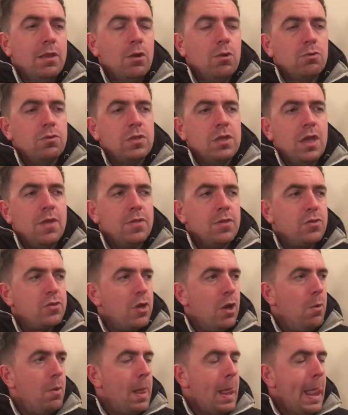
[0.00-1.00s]
lows the other.
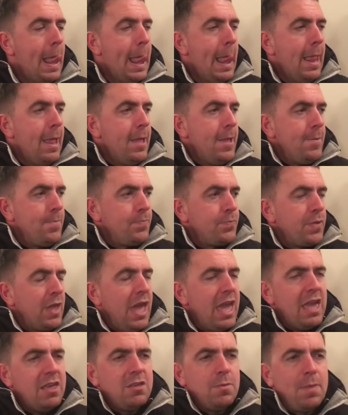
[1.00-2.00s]
So
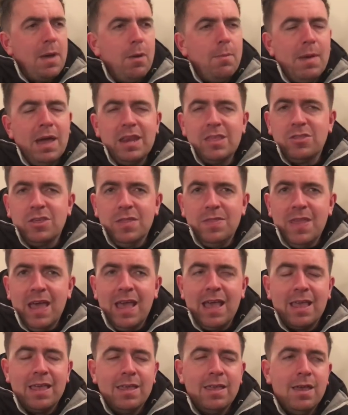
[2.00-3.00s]
it is about managing
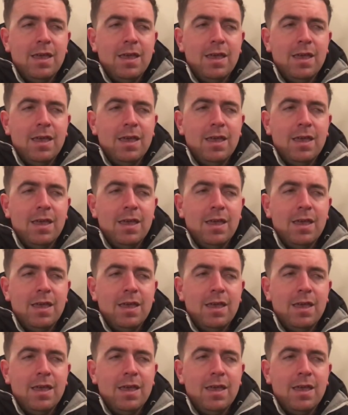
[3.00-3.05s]
that.